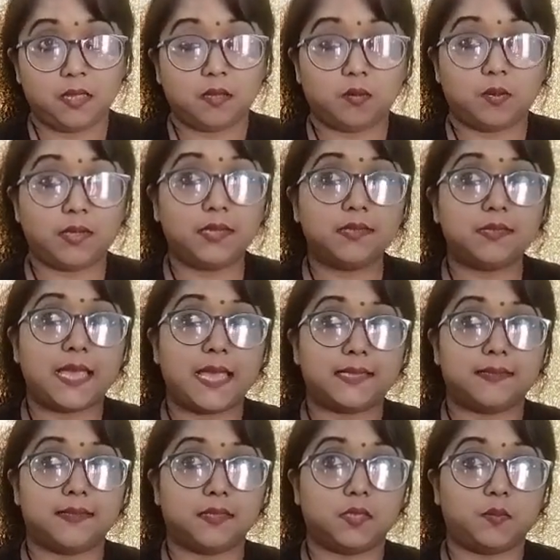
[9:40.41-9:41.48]
What is
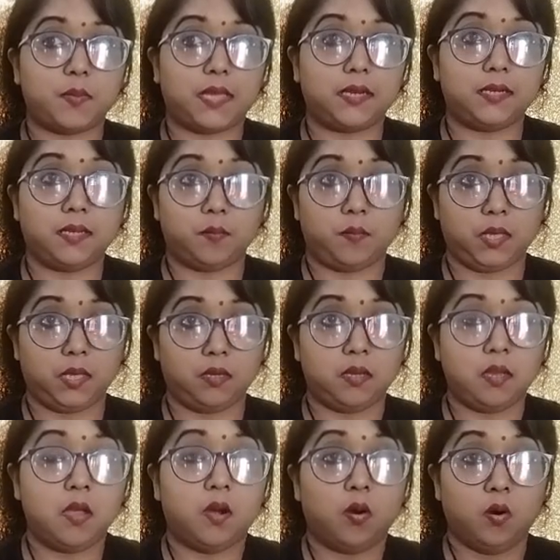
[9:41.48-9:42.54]
assessment? Giving
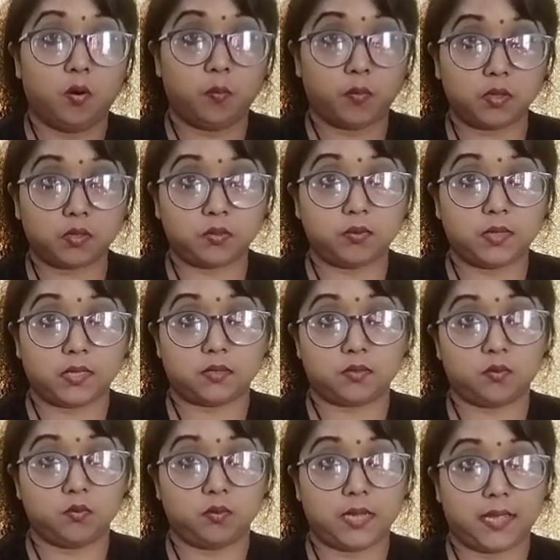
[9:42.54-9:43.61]
homework to the
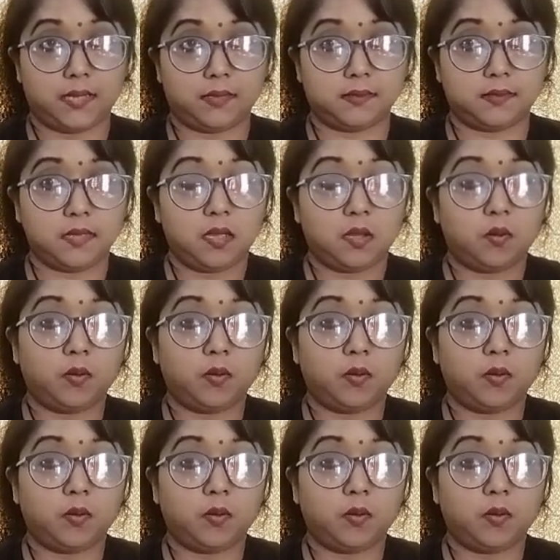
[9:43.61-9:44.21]
students